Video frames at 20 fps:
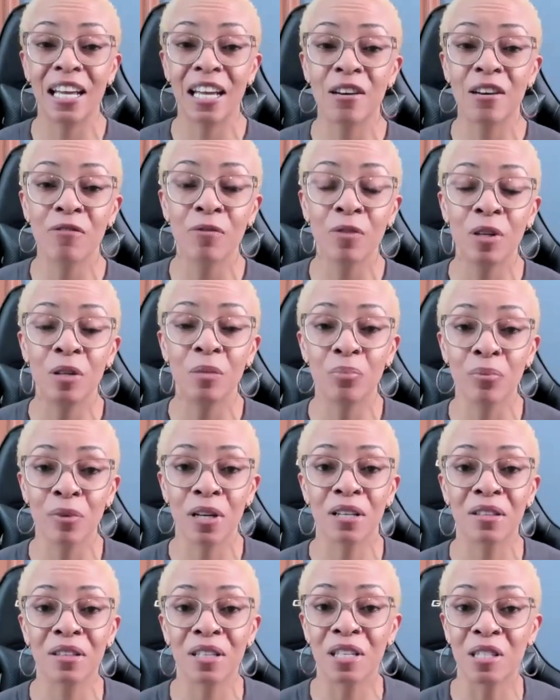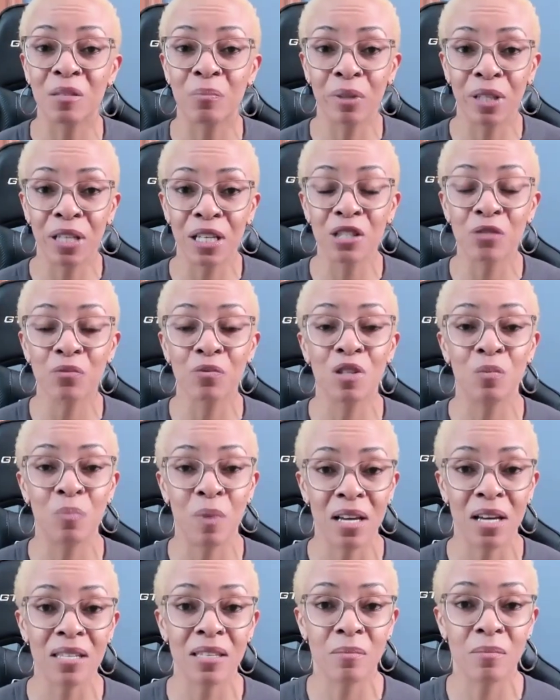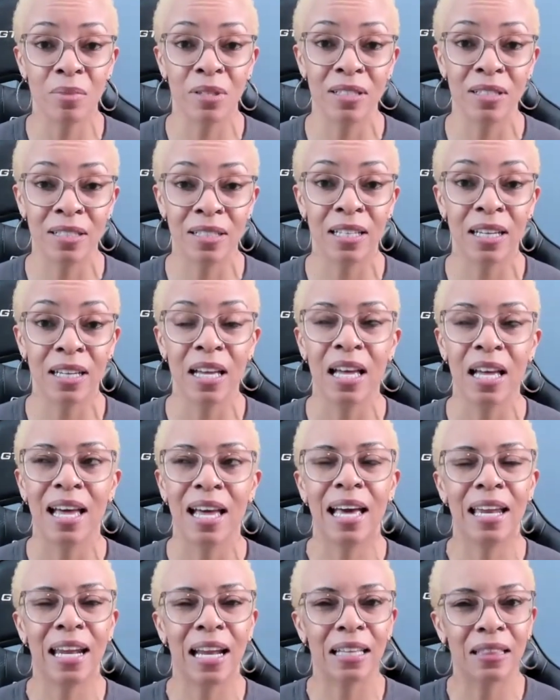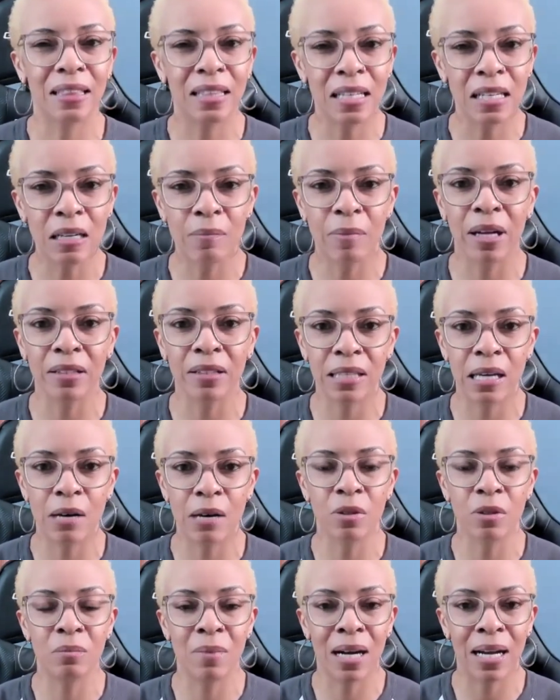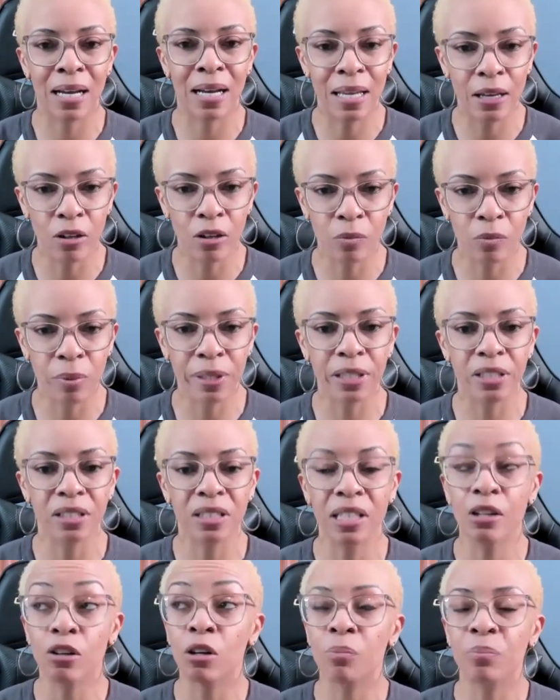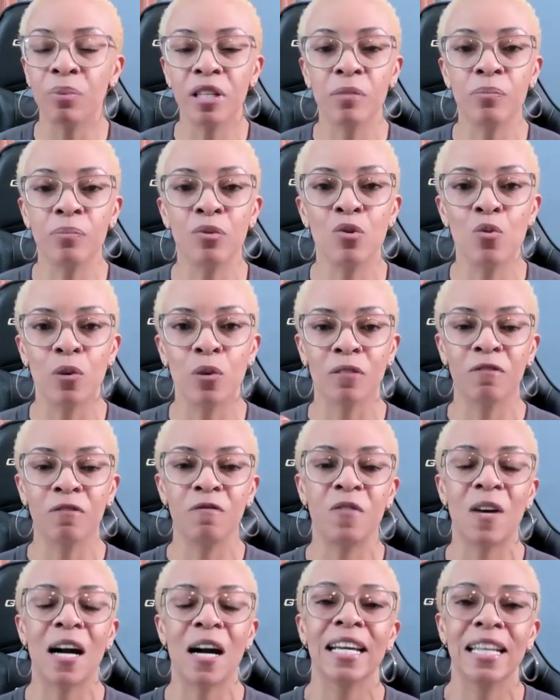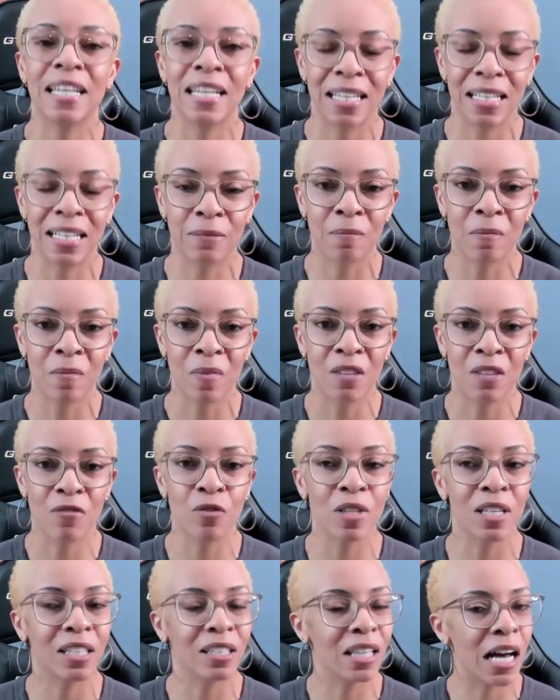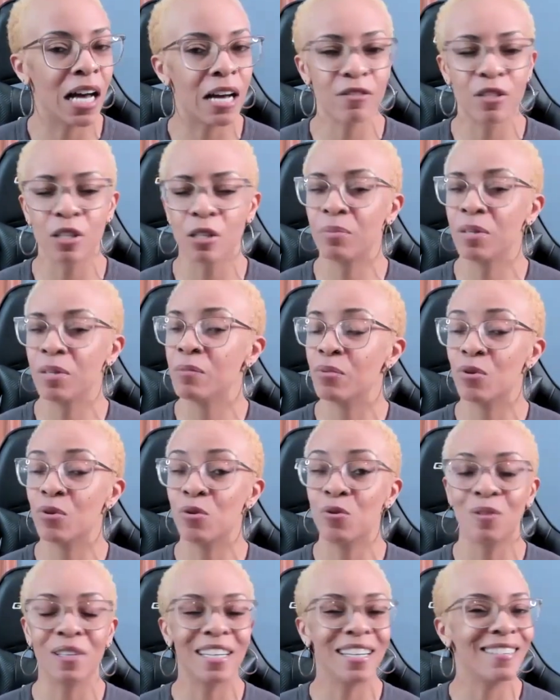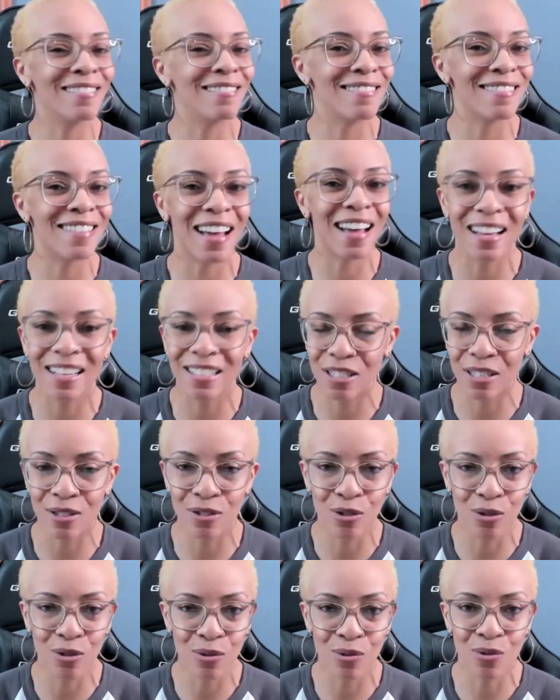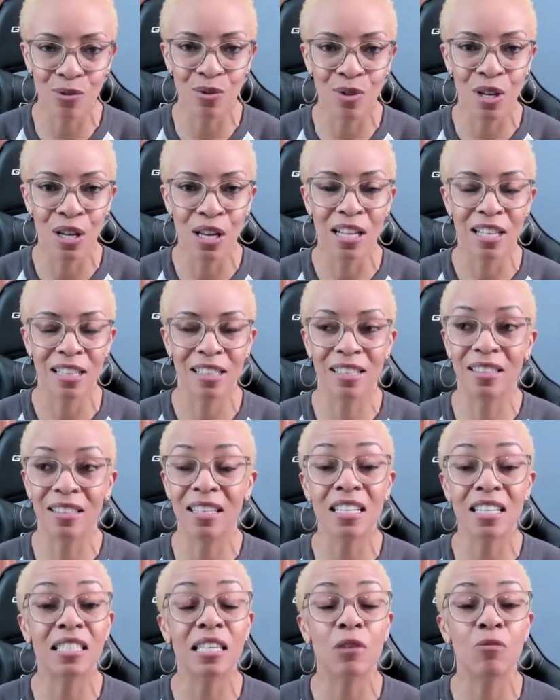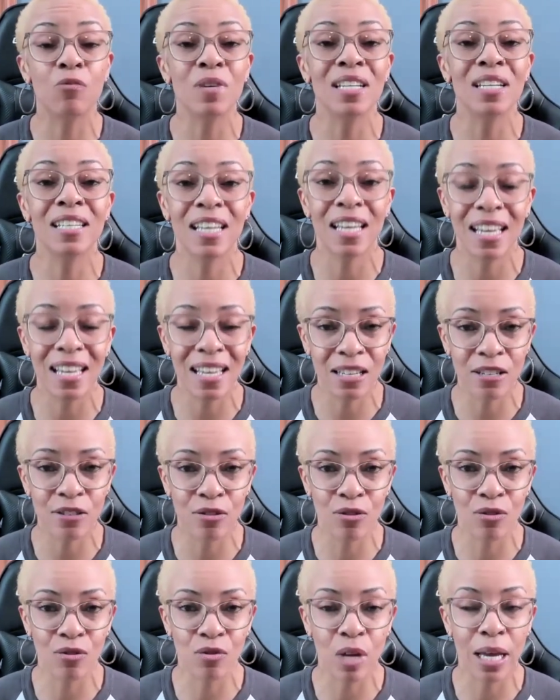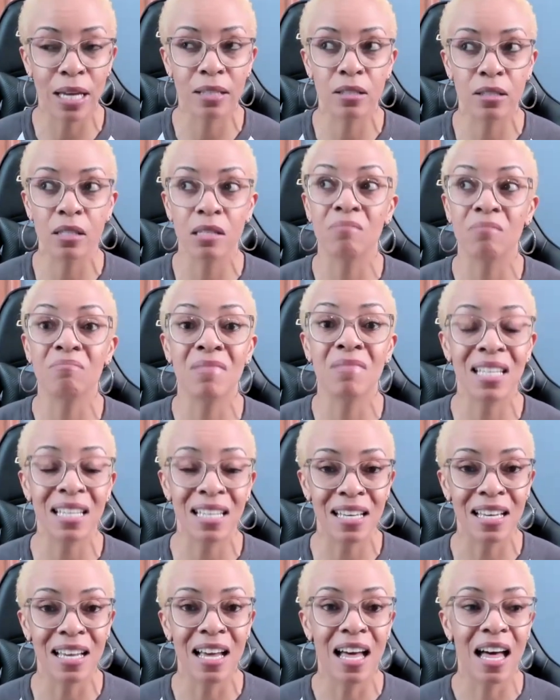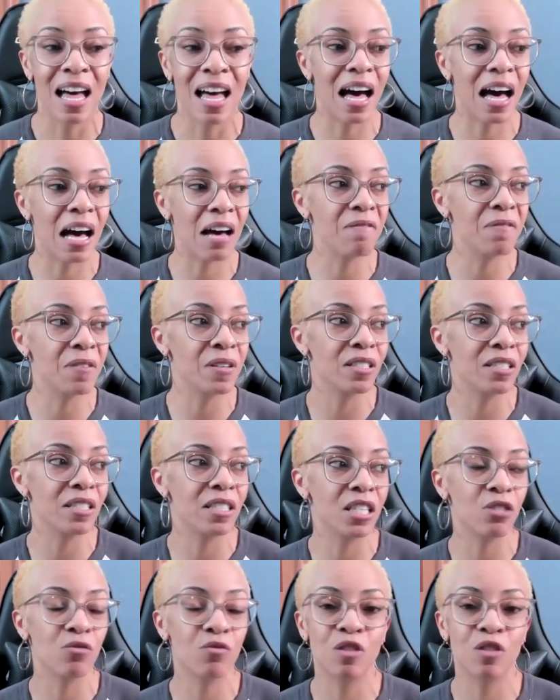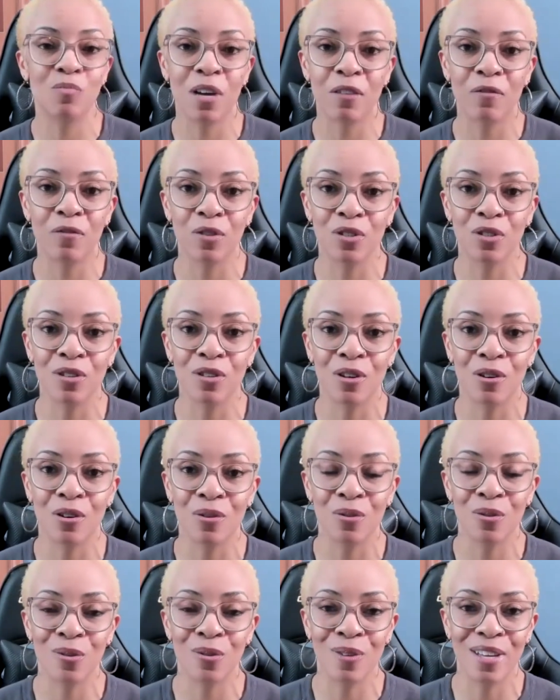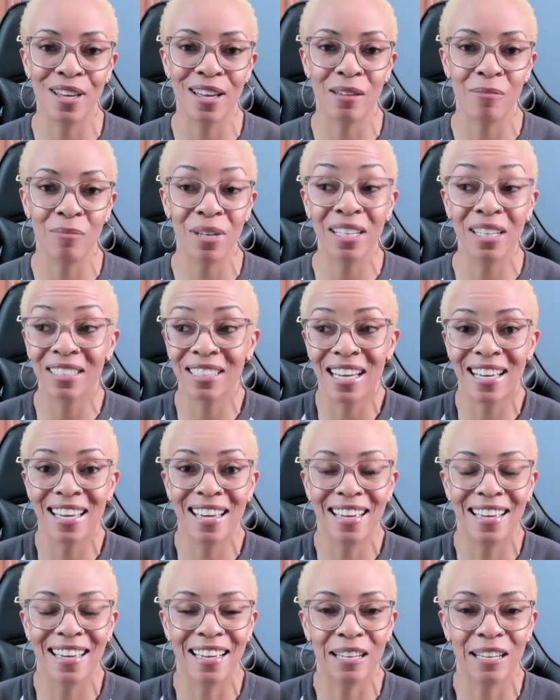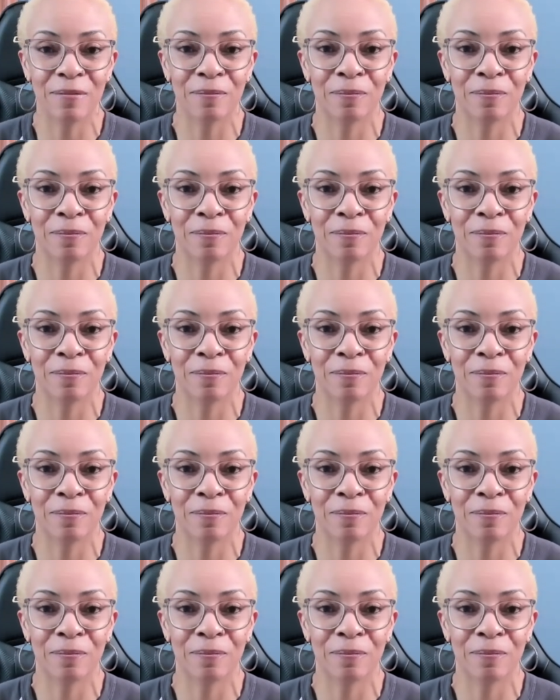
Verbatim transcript: "Every breath is blessed responsibility," and I think about that with my health because there are people who are fighting for their lives. There are people who cannot do the things that we can do, and to me, I feel it's disrespectful to those who can because I can,